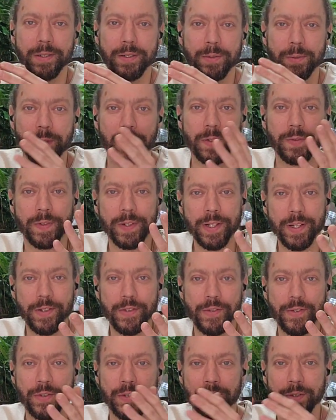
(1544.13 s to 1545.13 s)
What if it
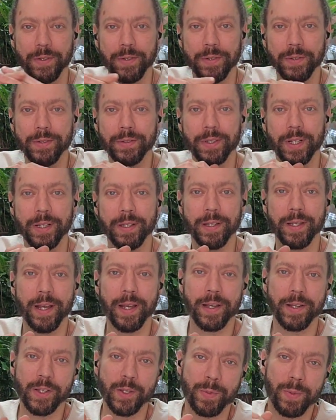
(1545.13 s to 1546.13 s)
is true that the
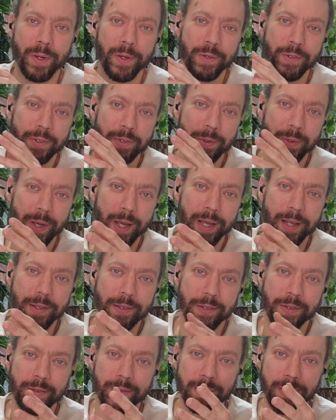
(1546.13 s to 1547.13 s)
ex-spouse who
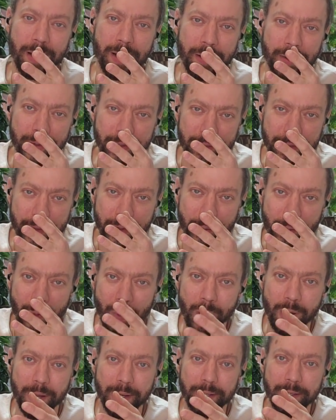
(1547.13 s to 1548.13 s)
hates you now is the
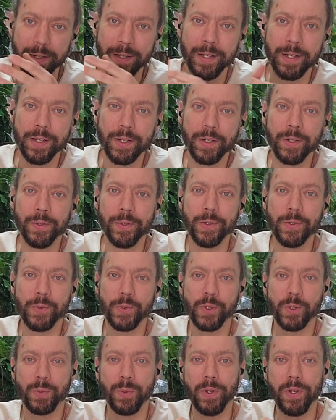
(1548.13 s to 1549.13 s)
one who is
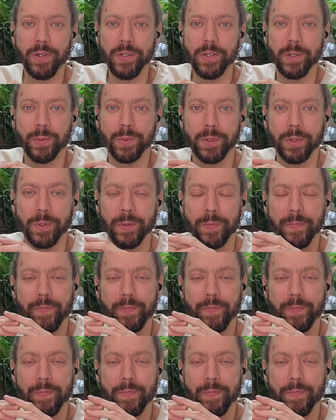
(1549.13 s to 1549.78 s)
responsible?